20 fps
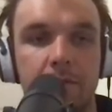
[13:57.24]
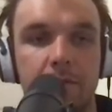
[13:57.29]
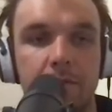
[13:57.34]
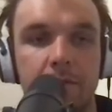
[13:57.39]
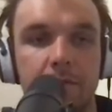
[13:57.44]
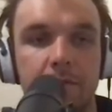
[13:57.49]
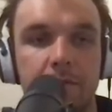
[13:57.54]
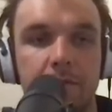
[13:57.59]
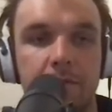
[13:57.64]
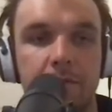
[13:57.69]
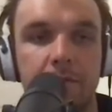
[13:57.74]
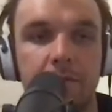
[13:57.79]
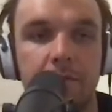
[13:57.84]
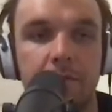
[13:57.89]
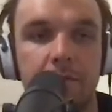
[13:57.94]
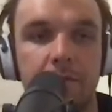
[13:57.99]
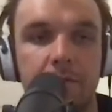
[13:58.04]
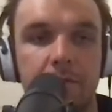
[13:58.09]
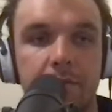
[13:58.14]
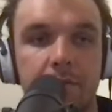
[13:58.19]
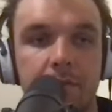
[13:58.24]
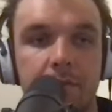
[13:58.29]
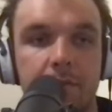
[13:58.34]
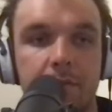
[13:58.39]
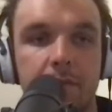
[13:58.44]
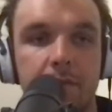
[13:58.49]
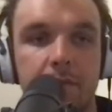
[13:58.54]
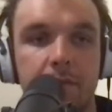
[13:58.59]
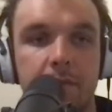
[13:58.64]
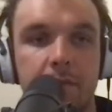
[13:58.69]

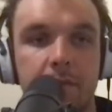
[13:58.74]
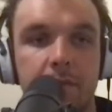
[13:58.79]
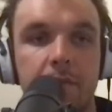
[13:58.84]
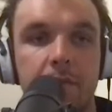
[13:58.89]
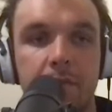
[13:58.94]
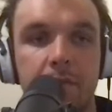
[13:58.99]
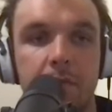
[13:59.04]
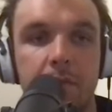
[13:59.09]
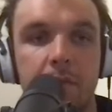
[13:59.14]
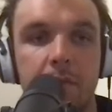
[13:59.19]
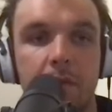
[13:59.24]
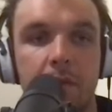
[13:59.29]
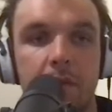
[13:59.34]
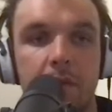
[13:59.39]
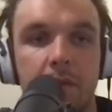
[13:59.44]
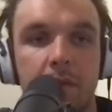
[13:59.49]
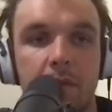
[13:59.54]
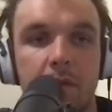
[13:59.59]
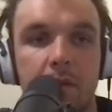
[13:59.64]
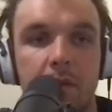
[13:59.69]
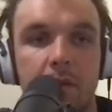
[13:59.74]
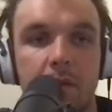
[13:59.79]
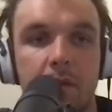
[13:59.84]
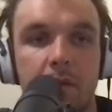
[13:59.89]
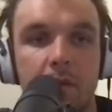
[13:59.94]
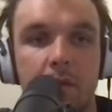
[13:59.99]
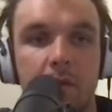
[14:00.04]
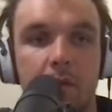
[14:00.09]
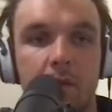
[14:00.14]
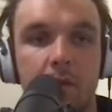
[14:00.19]

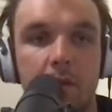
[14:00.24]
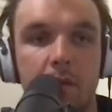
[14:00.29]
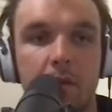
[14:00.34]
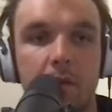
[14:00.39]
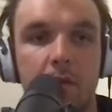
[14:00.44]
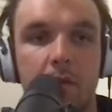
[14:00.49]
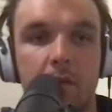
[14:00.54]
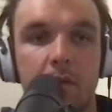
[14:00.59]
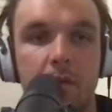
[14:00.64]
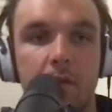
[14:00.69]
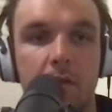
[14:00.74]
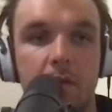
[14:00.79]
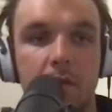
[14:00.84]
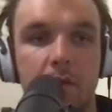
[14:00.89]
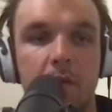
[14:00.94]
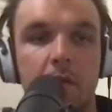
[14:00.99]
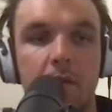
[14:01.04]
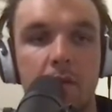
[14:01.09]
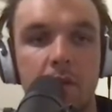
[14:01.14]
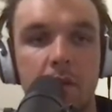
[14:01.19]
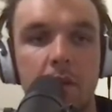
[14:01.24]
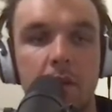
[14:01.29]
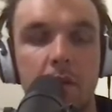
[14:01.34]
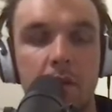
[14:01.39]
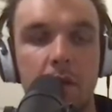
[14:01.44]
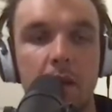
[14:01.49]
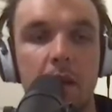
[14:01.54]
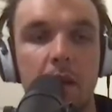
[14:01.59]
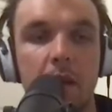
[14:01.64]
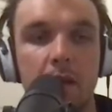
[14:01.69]

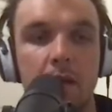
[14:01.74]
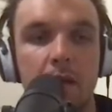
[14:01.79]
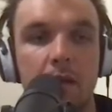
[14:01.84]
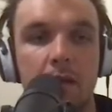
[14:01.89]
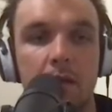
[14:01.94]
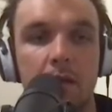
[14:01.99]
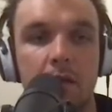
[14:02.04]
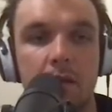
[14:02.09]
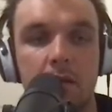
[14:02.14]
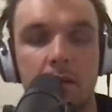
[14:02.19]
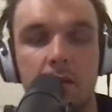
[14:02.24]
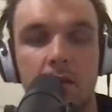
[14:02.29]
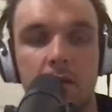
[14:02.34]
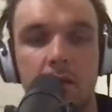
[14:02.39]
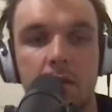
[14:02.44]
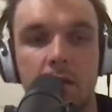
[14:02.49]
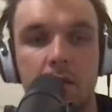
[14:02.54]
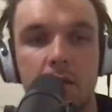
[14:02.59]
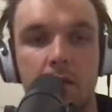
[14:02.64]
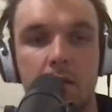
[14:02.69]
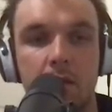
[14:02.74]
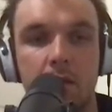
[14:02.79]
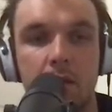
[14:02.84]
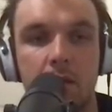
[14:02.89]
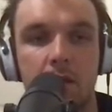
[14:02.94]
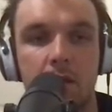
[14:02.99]
This person isn't speaking.